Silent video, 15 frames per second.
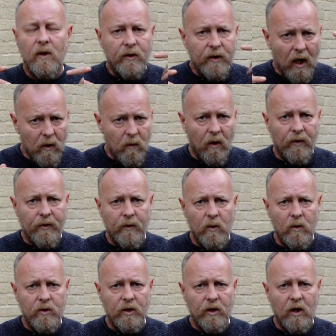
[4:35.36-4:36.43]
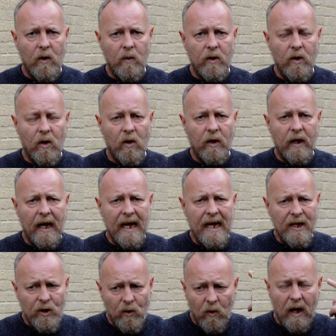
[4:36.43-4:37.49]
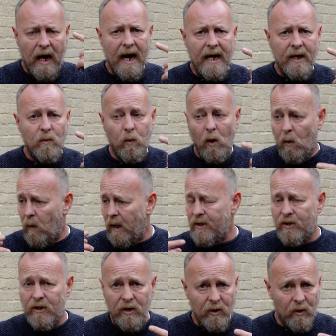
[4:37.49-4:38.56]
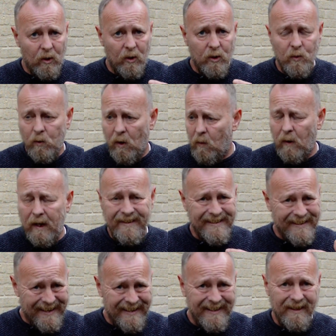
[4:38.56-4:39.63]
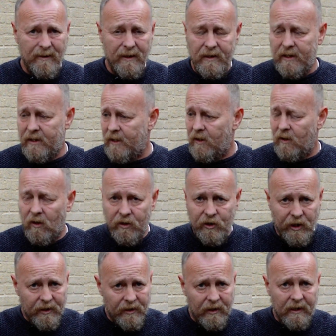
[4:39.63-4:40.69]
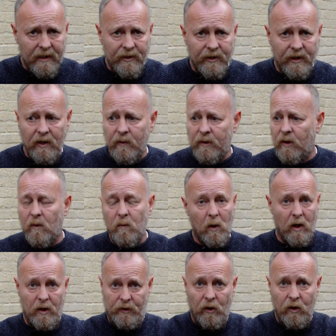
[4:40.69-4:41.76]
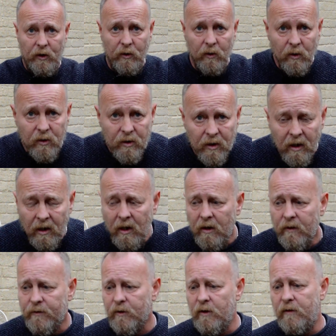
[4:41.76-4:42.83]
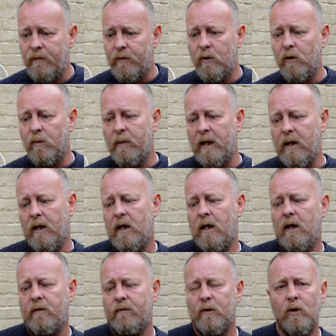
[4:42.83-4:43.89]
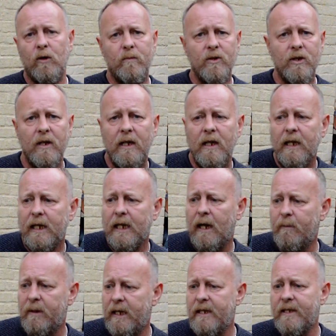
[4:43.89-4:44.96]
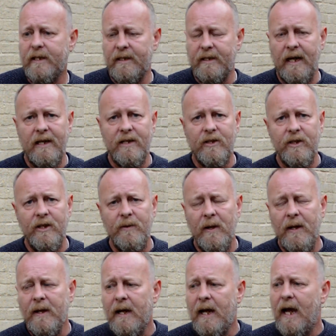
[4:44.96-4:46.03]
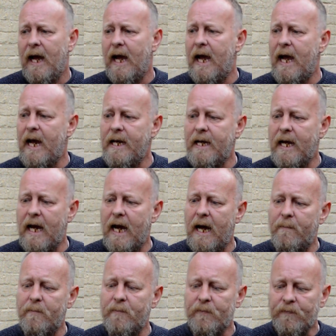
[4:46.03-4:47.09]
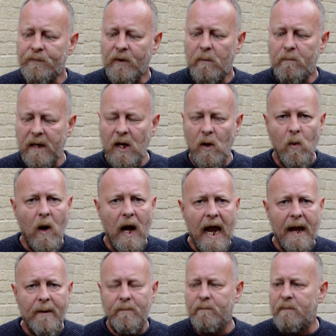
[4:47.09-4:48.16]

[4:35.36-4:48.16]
Know what thoughts are going on in your head, what ones are yours, what ones in, because there's a lot of chiselings going on what are not yours through forms coming in to test you. And be aware